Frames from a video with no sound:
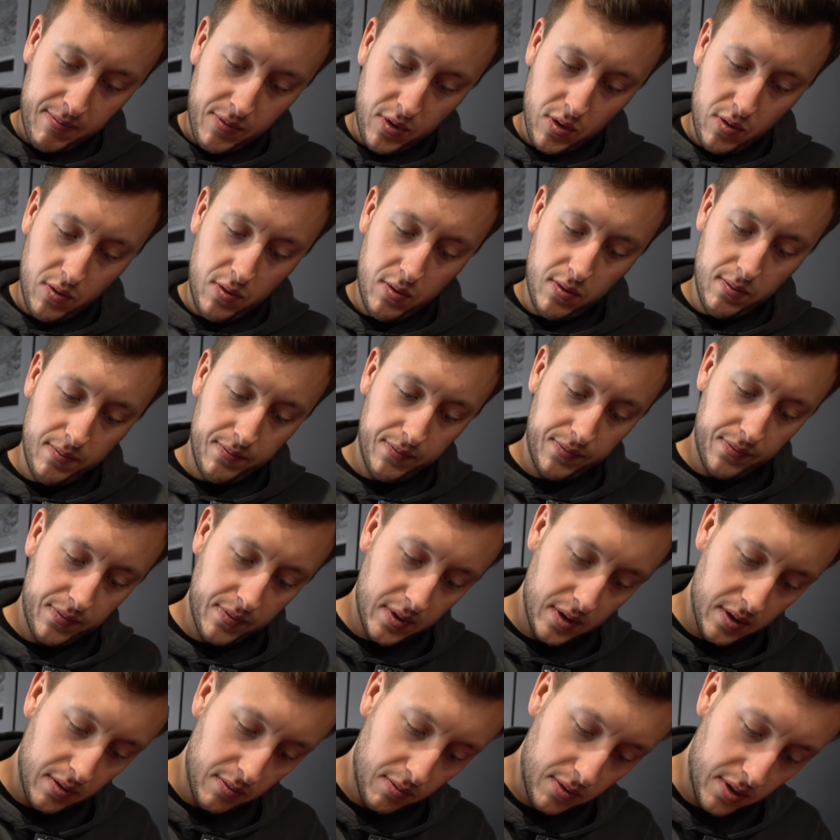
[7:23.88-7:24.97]
Oh,
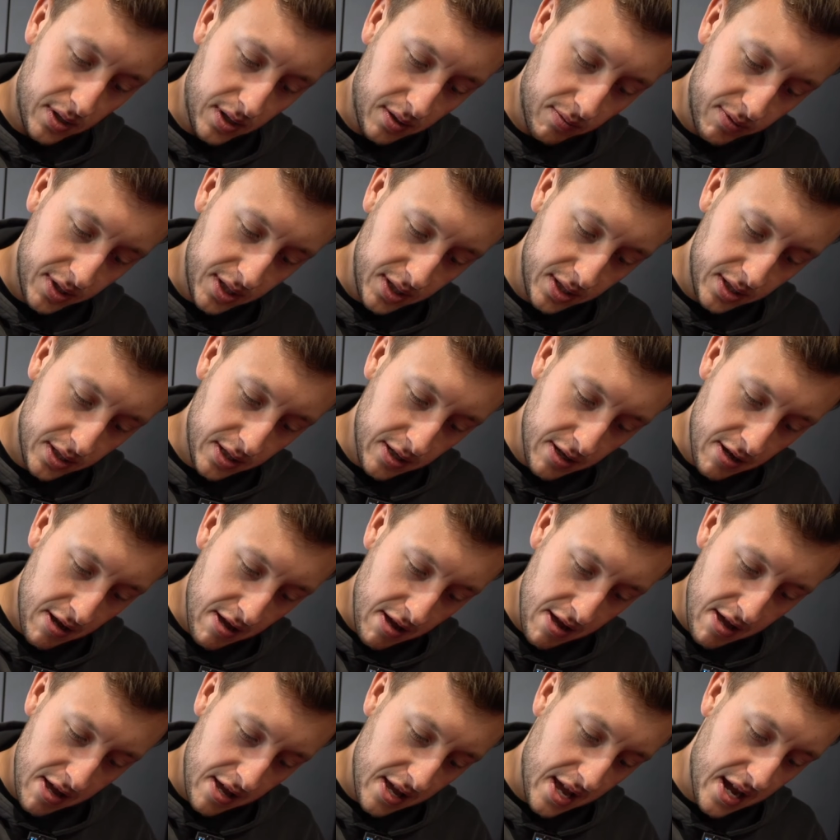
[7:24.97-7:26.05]
well done, Reese.
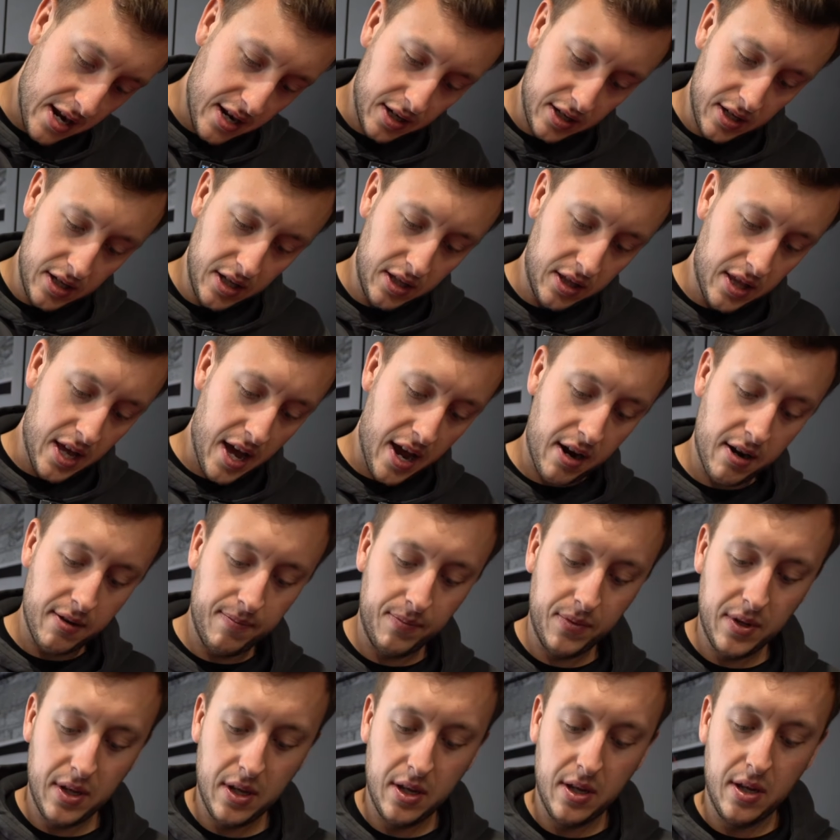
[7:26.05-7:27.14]
Getting underneath there
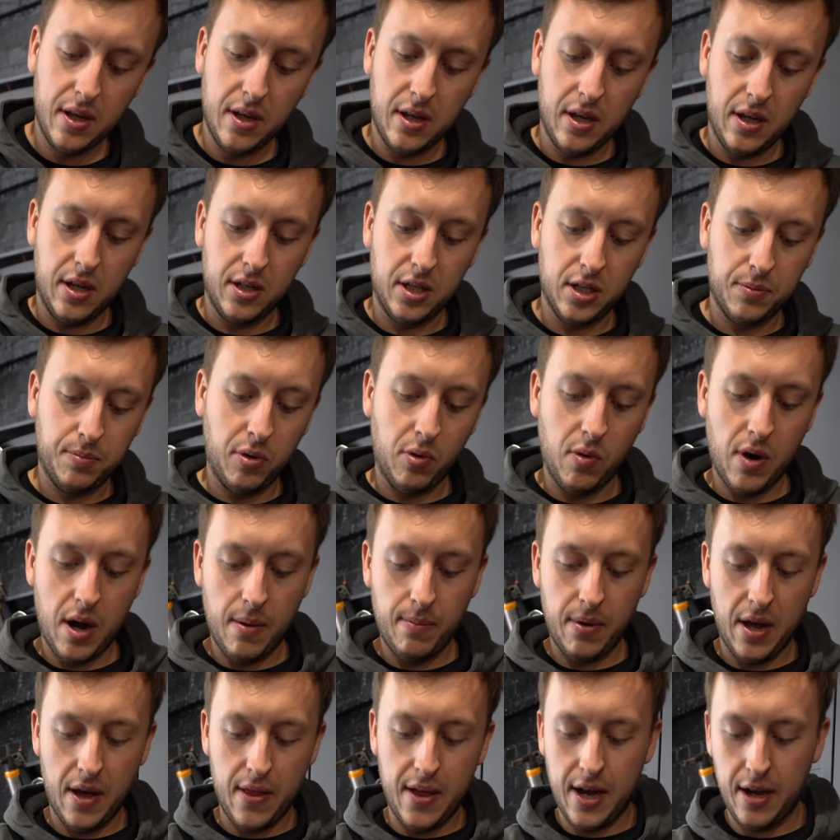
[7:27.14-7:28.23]
and just pull
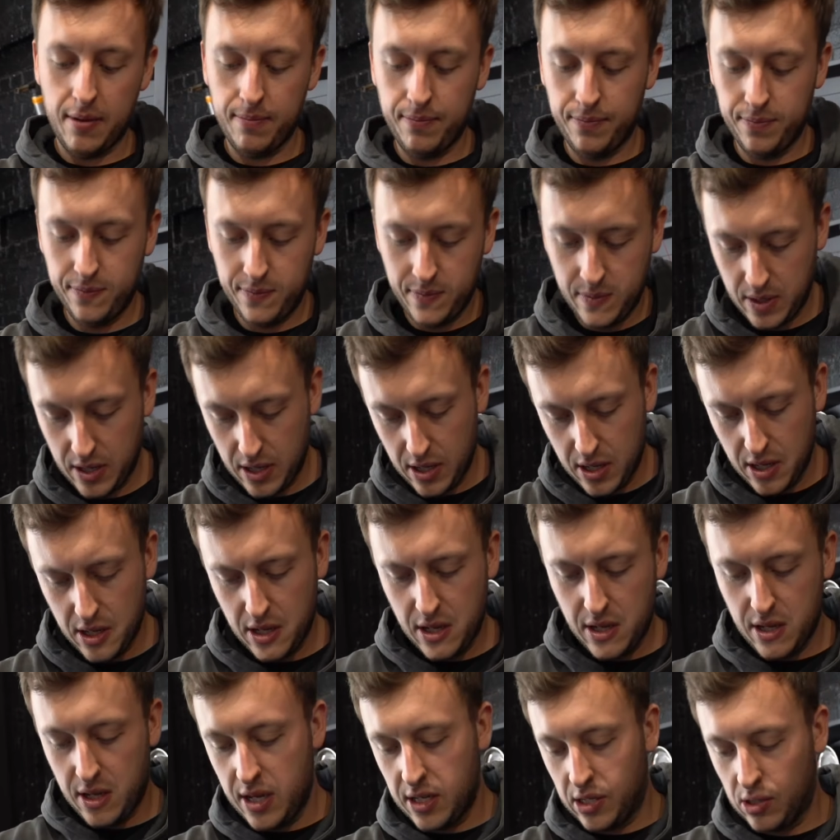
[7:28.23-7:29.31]
up like that.
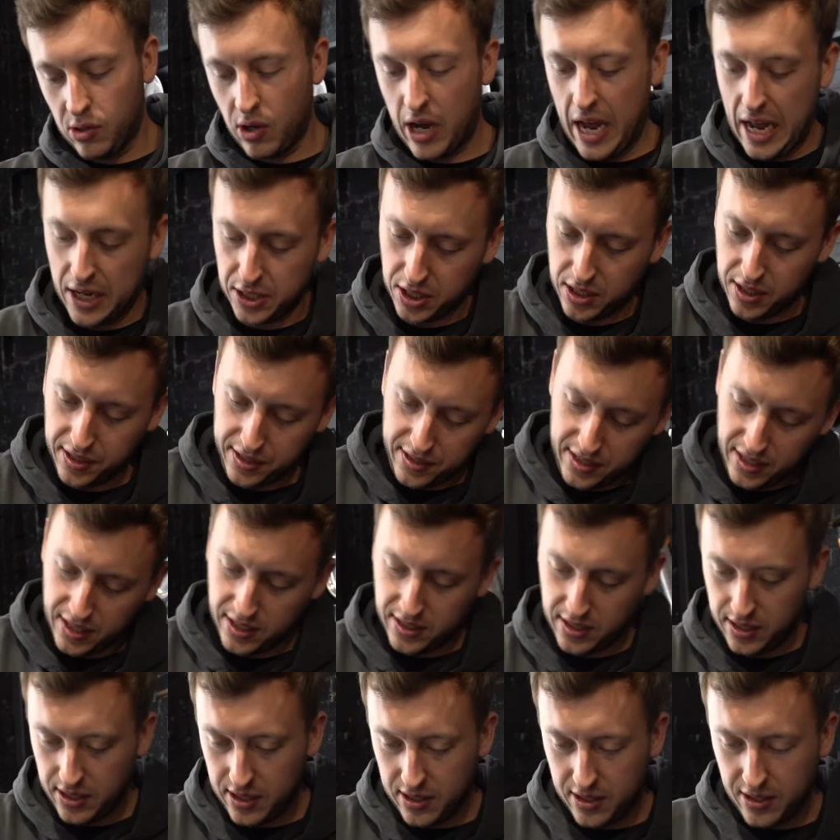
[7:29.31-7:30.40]
It's not actually this
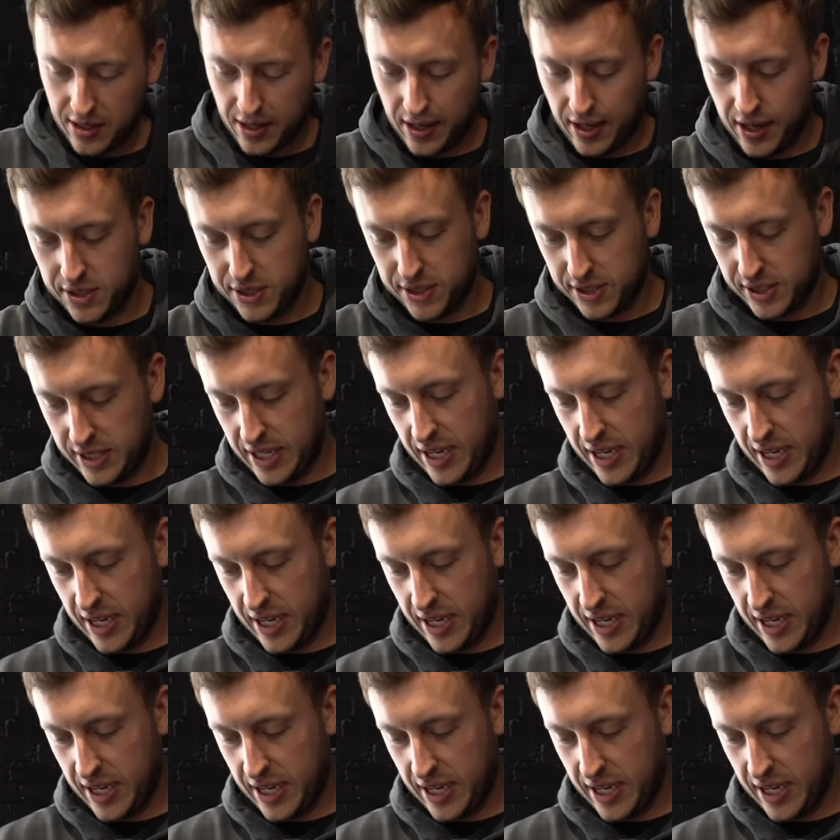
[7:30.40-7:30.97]
easy. I just